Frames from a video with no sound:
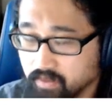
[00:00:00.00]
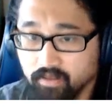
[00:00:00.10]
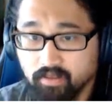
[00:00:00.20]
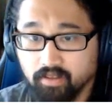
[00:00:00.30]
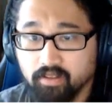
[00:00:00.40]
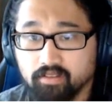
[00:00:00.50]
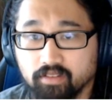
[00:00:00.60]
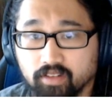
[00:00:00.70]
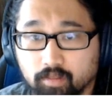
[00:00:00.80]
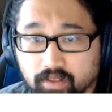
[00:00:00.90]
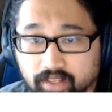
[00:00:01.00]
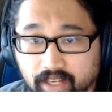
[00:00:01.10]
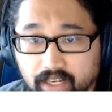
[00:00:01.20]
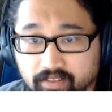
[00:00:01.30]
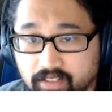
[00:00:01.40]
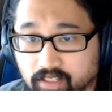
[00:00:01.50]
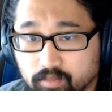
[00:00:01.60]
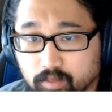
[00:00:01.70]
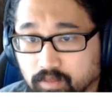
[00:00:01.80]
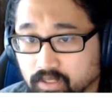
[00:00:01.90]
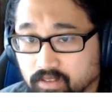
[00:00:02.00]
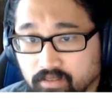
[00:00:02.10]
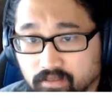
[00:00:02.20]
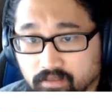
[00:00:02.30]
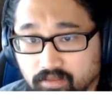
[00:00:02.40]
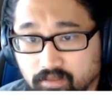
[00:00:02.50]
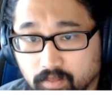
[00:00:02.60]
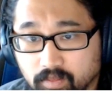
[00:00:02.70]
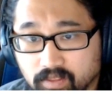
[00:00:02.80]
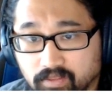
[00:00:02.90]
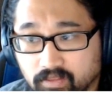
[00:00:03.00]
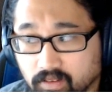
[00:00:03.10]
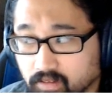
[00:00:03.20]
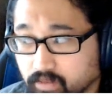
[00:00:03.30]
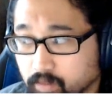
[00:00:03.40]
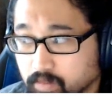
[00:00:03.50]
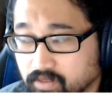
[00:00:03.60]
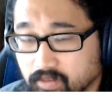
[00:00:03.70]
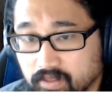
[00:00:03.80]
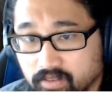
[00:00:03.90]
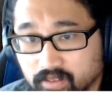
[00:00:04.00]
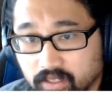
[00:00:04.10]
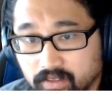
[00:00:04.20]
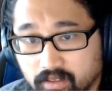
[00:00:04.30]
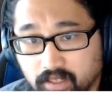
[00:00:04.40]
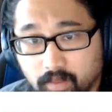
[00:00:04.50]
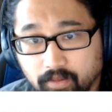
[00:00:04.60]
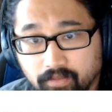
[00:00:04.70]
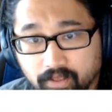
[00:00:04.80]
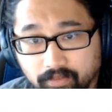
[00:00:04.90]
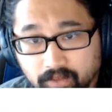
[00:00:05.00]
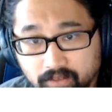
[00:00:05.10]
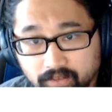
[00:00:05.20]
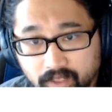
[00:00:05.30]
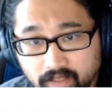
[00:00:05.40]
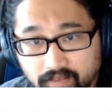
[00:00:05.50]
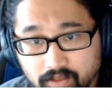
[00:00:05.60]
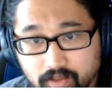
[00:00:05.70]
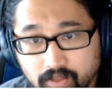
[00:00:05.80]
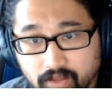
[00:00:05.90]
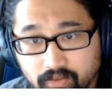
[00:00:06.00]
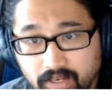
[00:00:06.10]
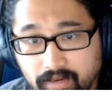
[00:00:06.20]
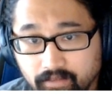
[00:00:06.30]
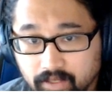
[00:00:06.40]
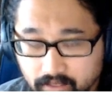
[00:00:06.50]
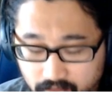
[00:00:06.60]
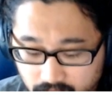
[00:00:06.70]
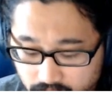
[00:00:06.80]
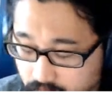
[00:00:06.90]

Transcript: is a number that has a decimal place. So I'm going to start from the Pacific side. I'm going to find the first non-zero, count everything over.